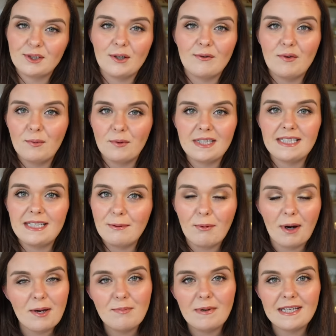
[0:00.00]
so if you want to see
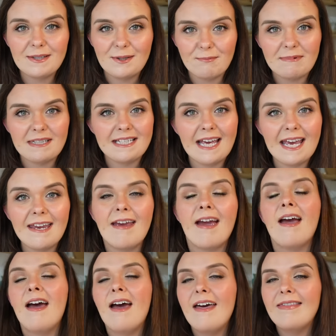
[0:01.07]
what I picked up today
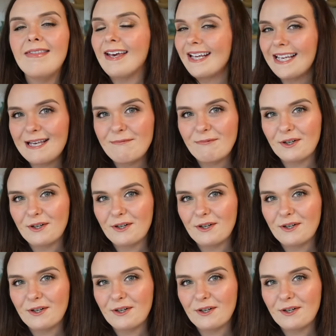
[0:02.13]
then keep